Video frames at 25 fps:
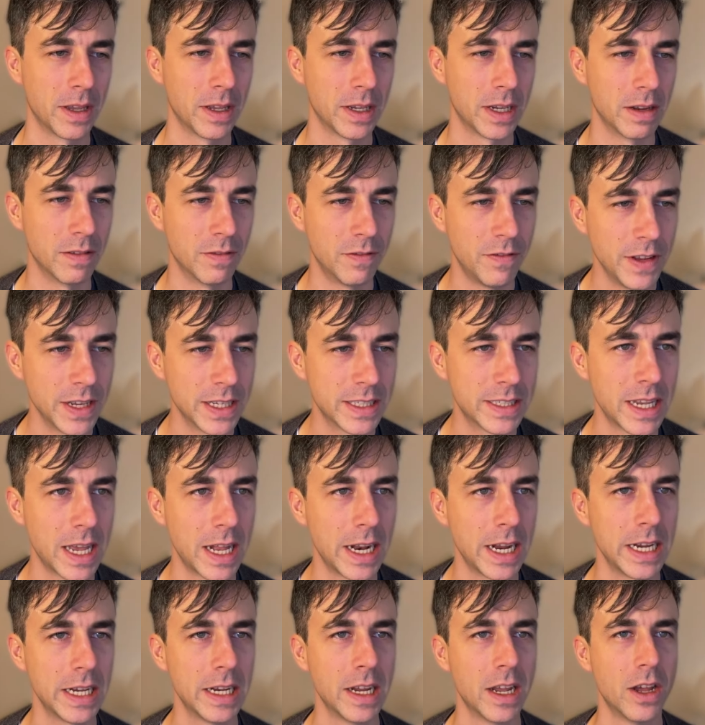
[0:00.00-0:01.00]
config
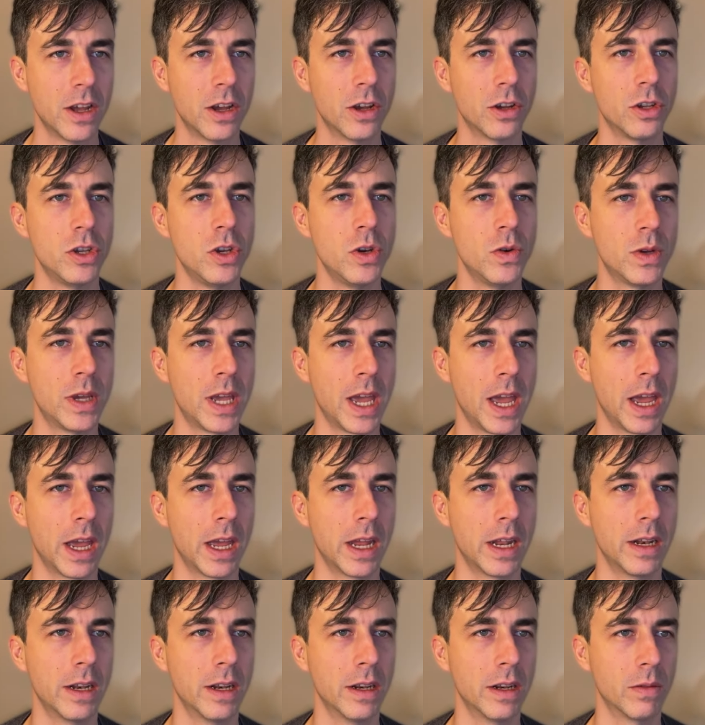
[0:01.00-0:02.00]
setting, you
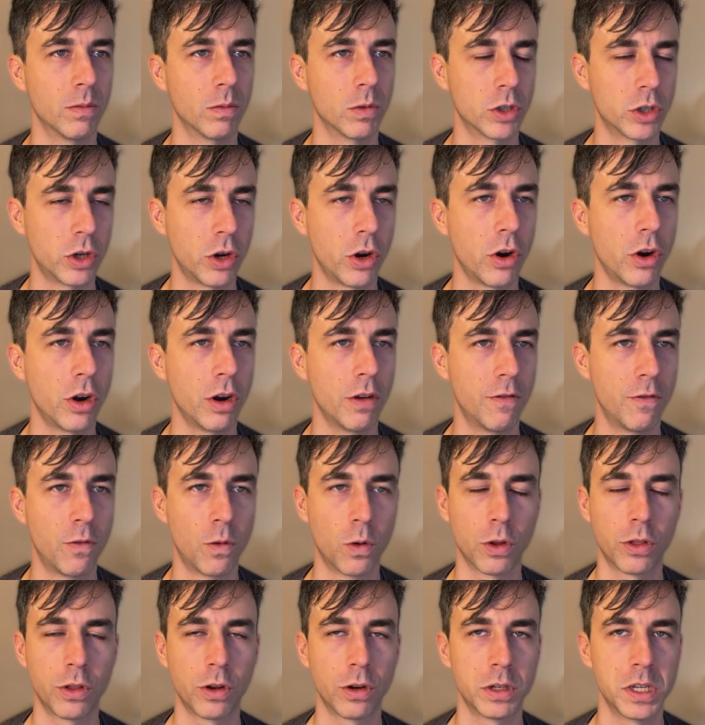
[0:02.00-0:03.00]
can return a
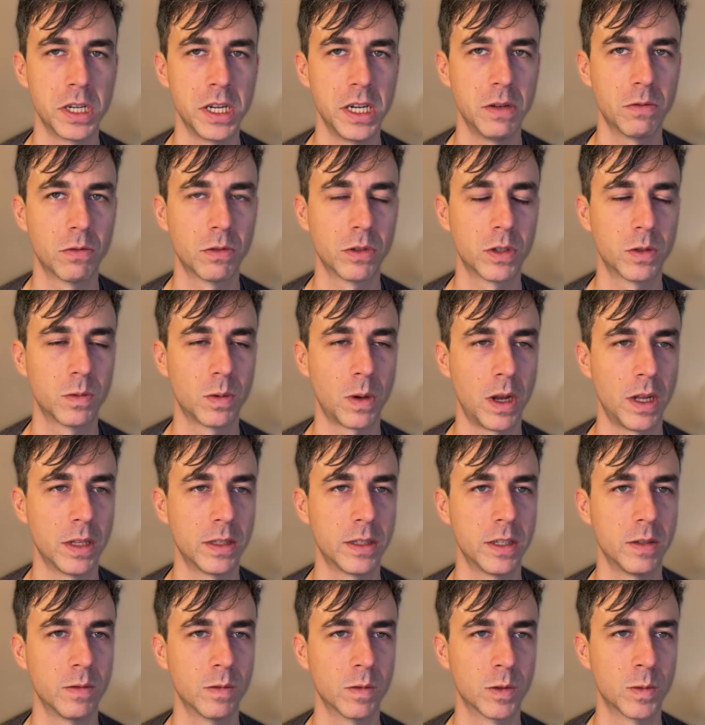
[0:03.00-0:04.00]
413
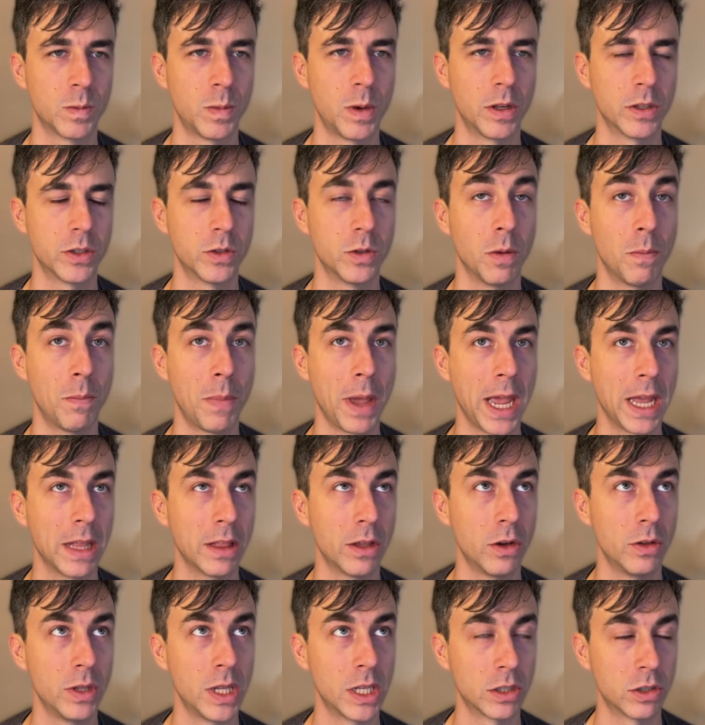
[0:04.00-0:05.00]
response in response to a
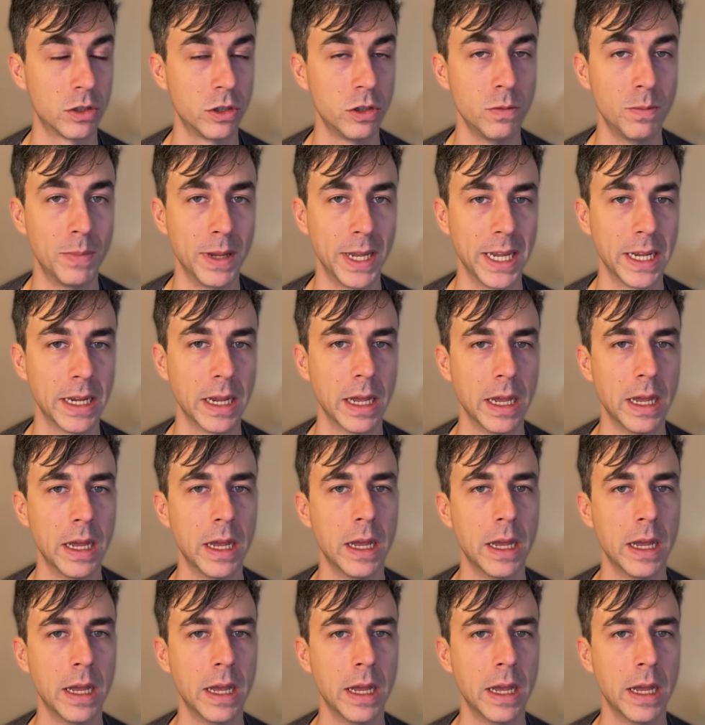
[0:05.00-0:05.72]
payload that's too big.